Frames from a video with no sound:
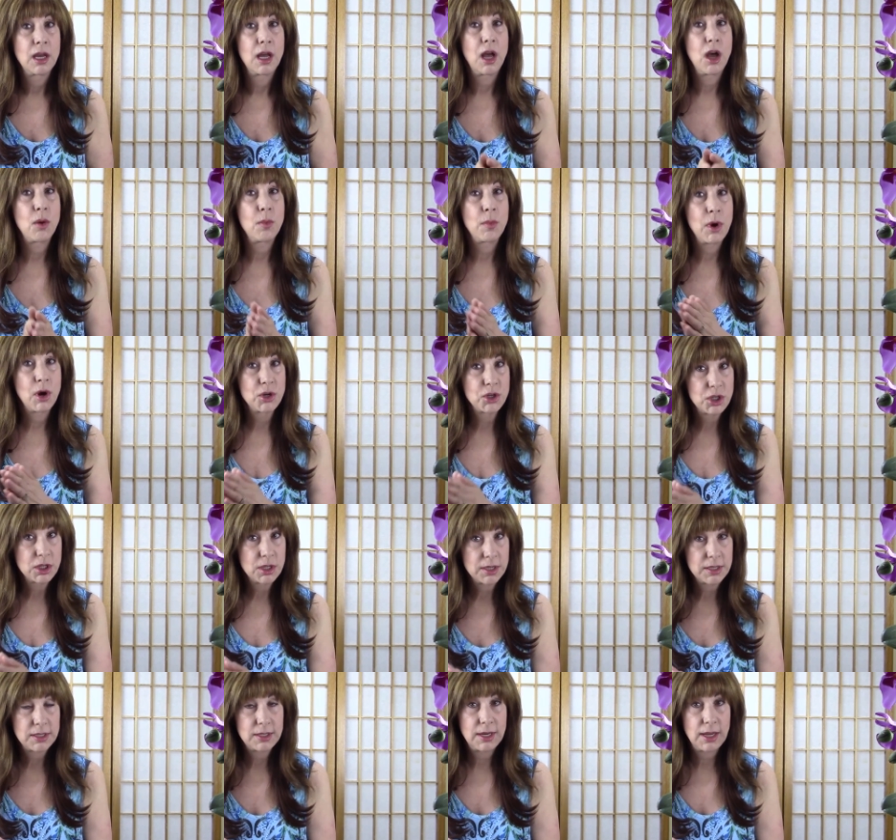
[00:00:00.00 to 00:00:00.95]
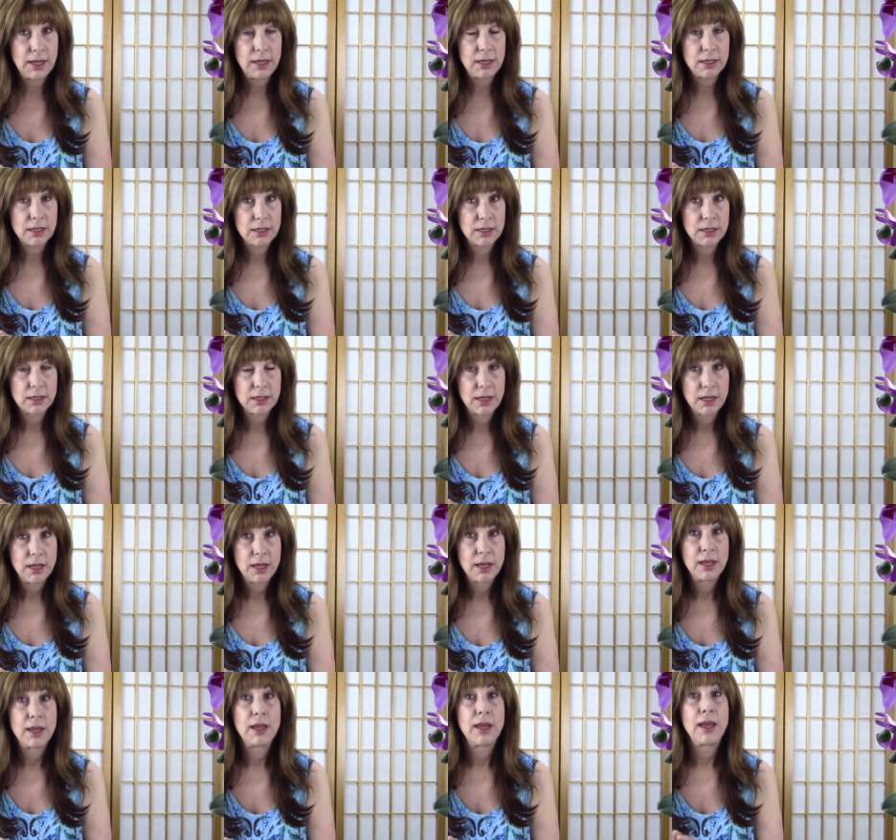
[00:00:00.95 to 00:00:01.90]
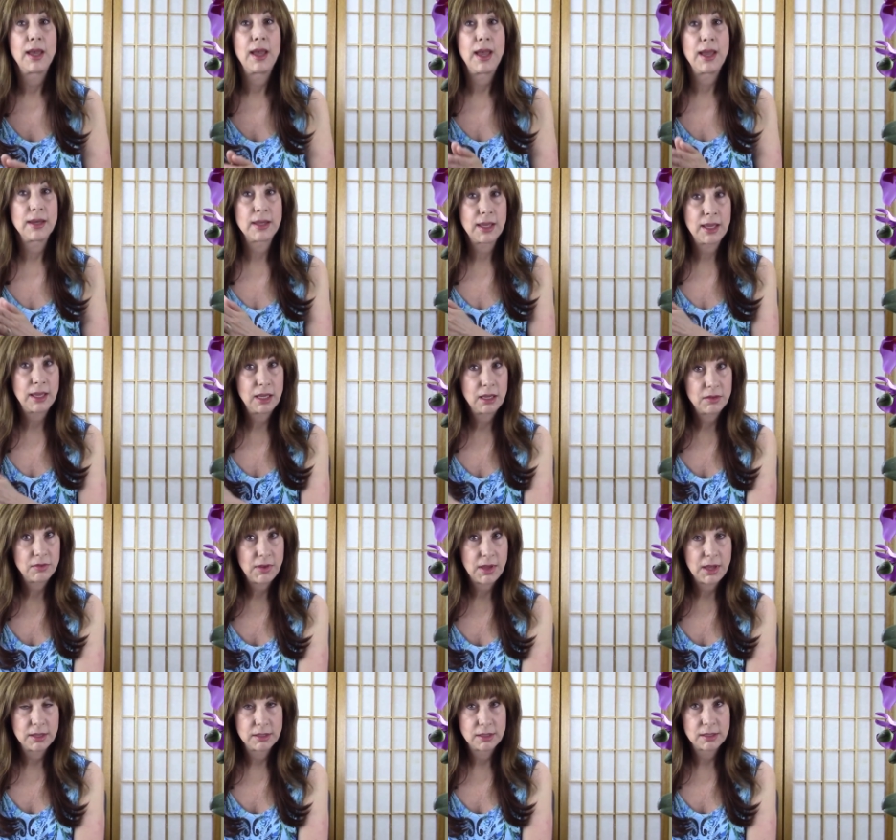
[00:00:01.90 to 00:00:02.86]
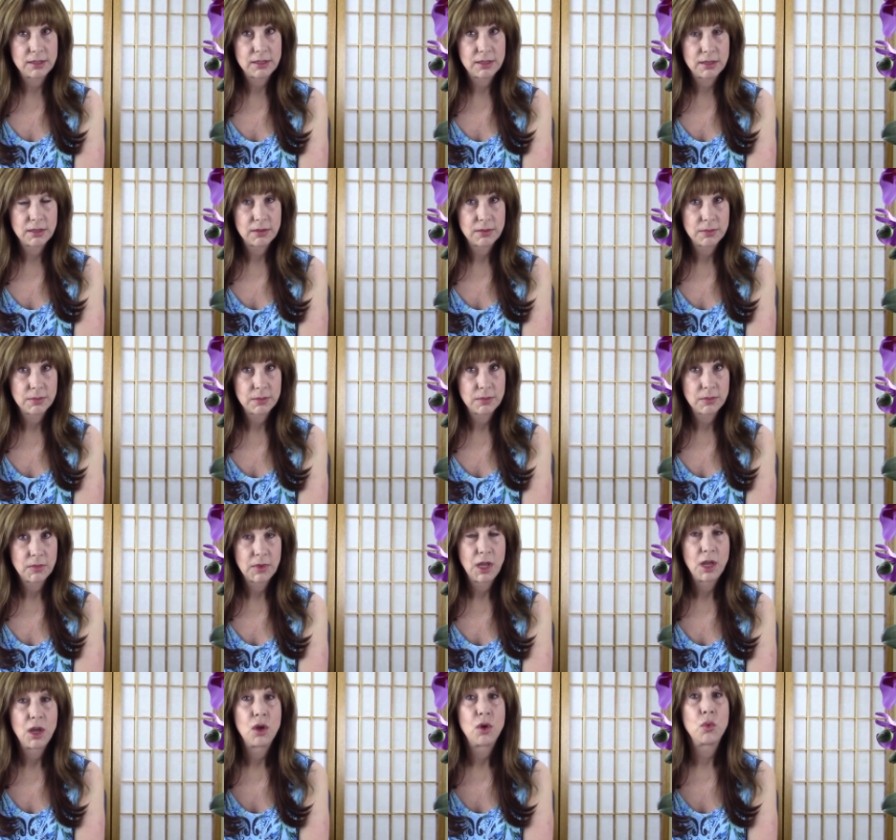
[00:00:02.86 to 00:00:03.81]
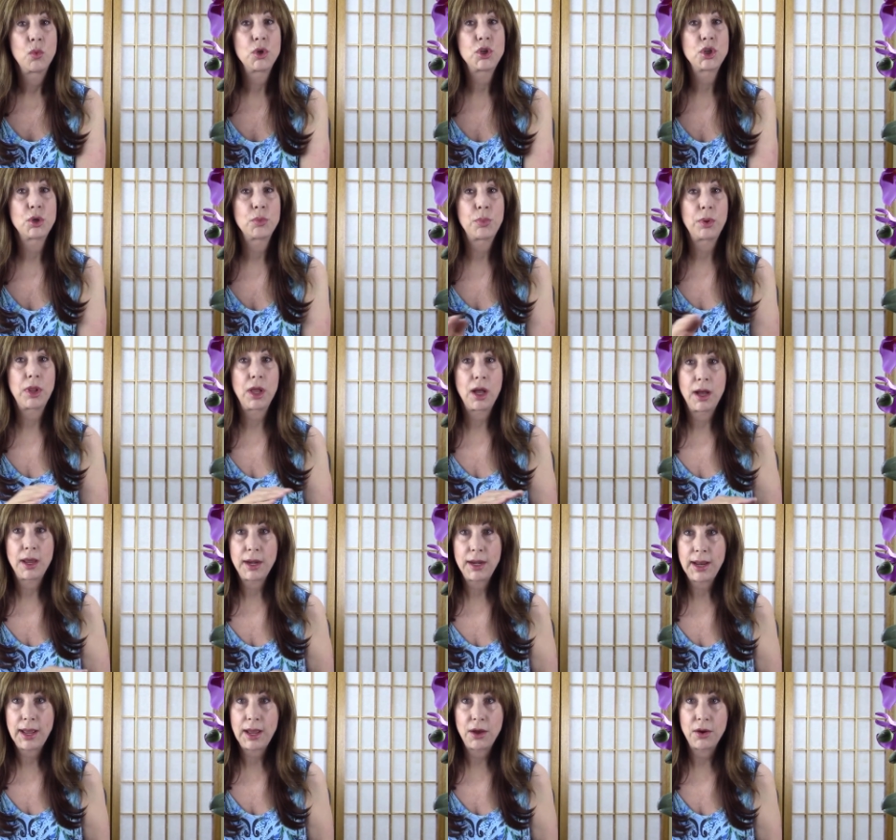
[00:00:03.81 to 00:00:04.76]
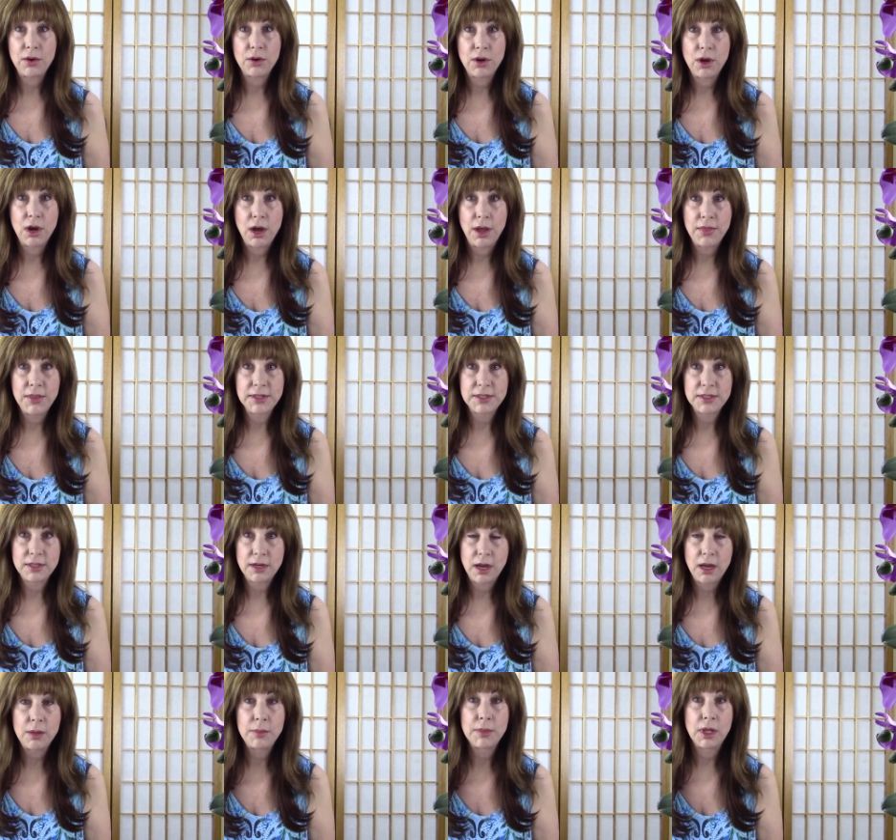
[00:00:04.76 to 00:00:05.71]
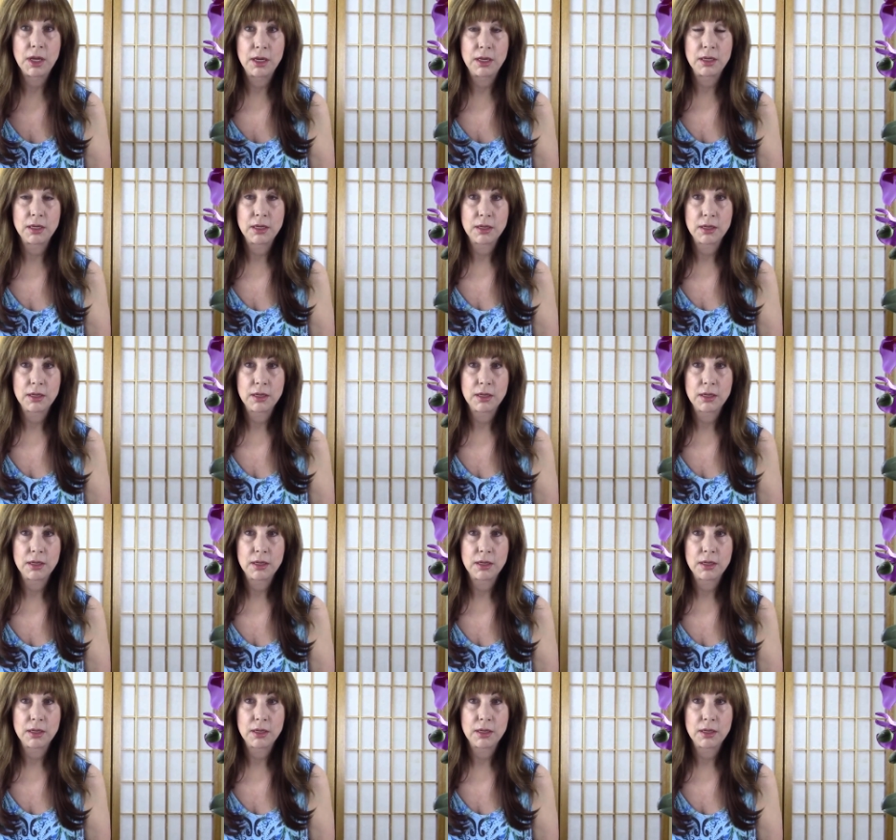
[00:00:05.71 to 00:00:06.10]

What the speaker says: emotional state, and key events, which are plotted out on this timeline,